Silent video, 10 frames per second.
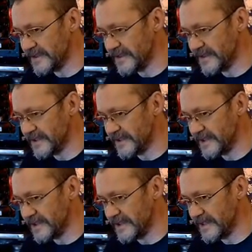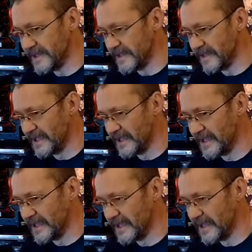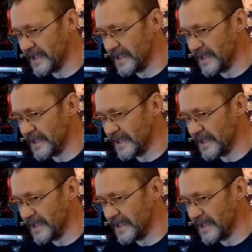(silence)